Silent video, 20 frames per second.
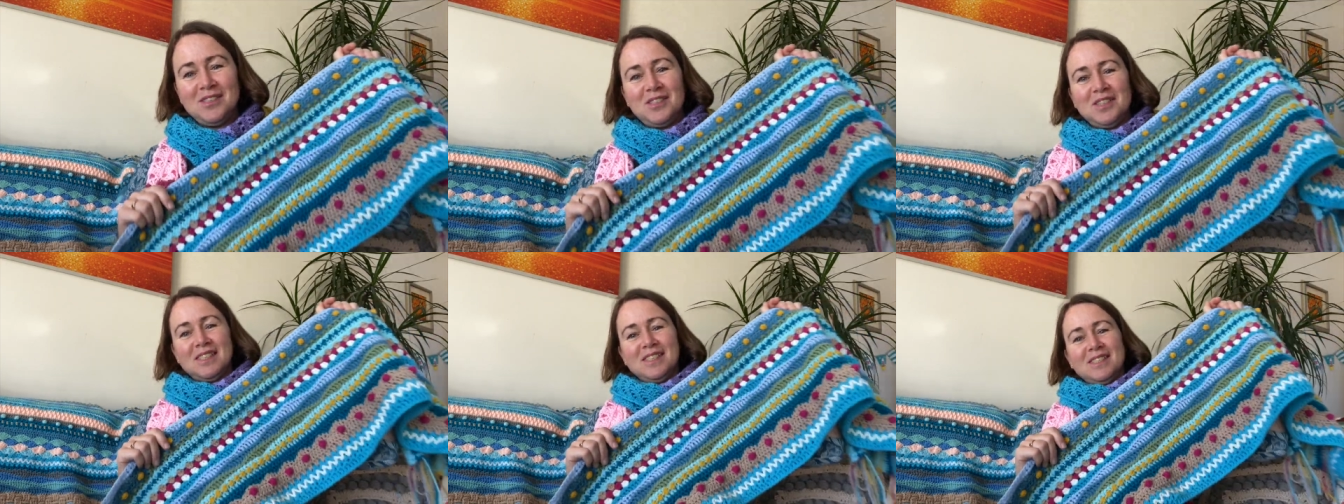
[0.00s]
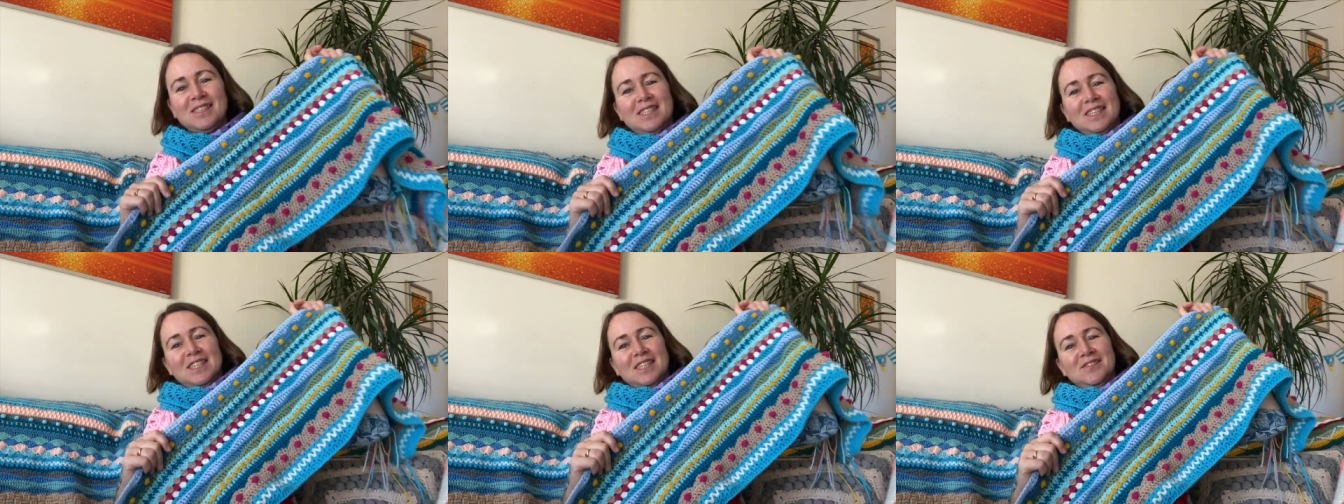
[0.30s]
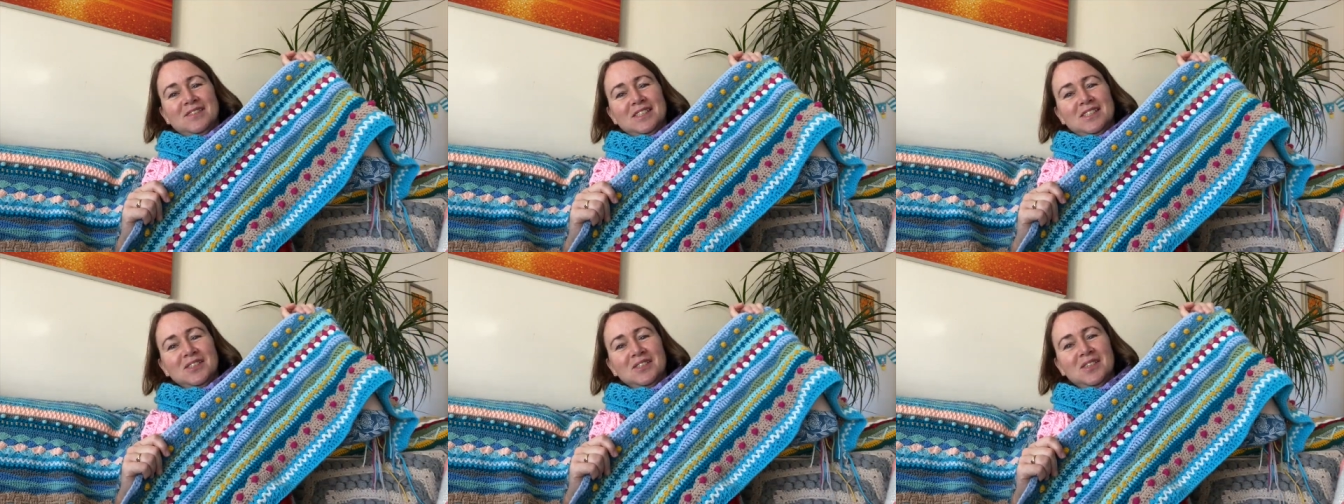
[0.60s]
you can see,
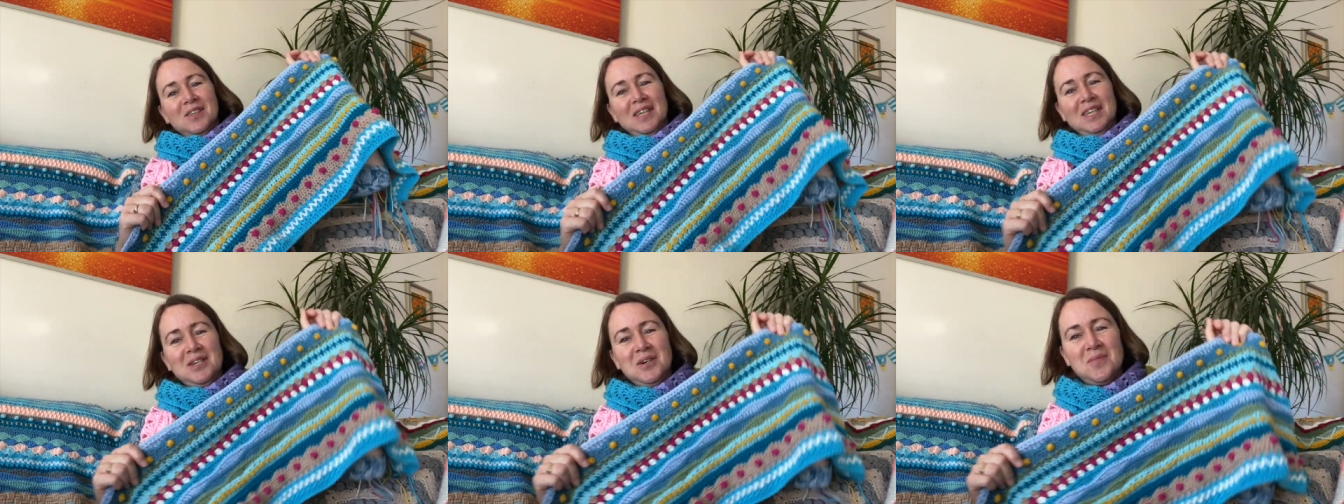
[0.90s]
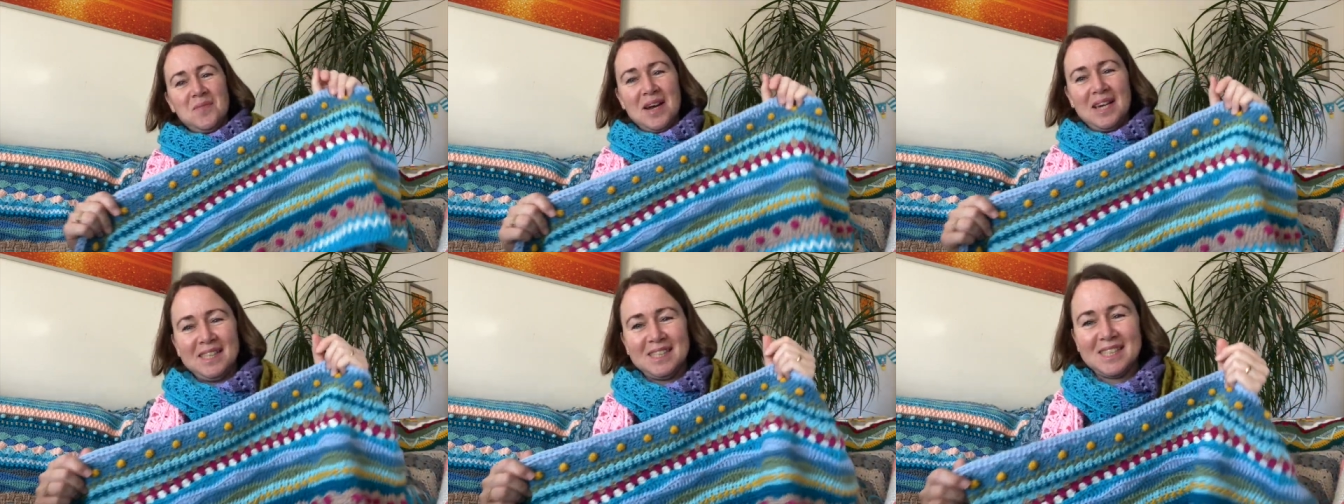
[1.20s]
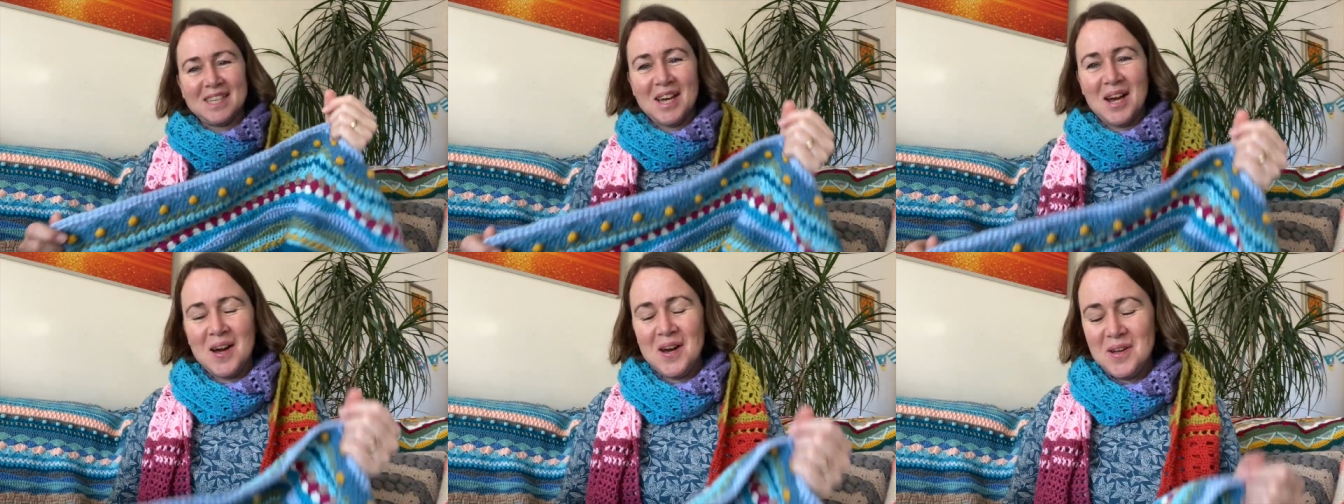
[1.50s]
I've still got a little way to
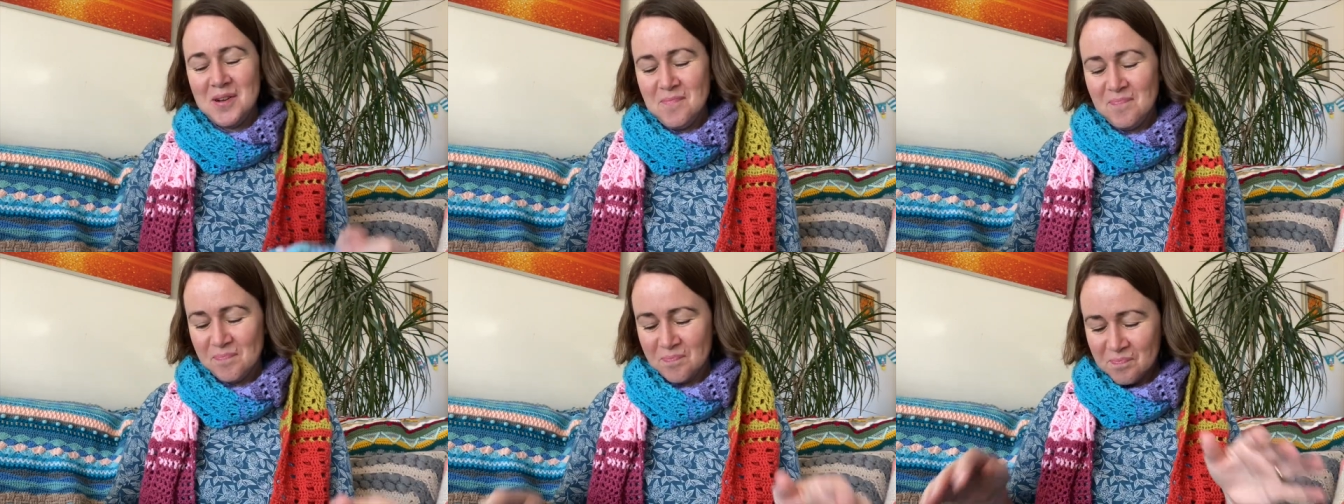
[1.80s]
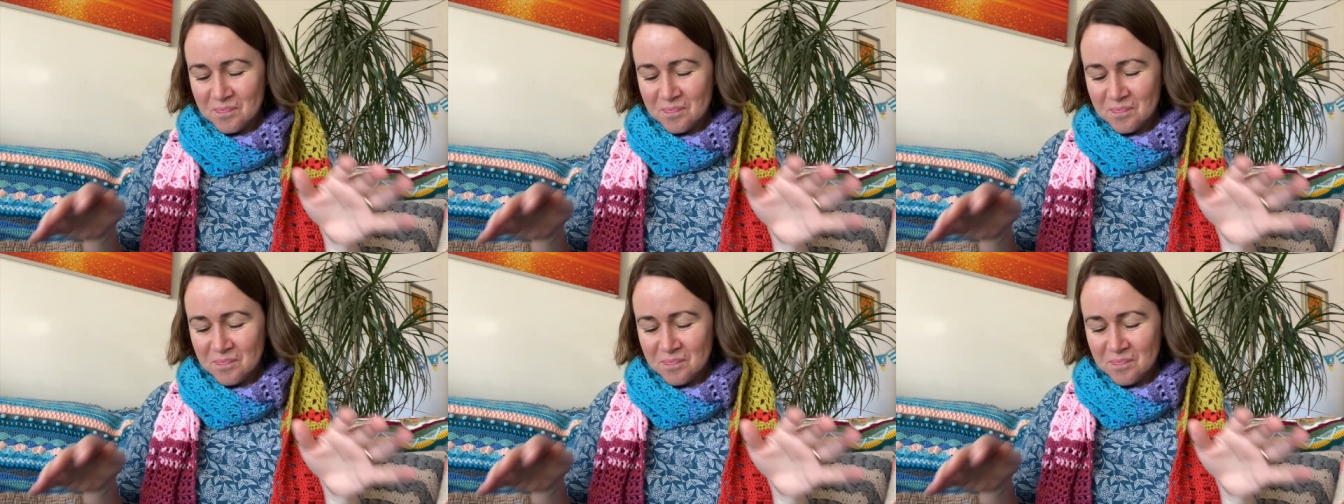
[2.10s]
go.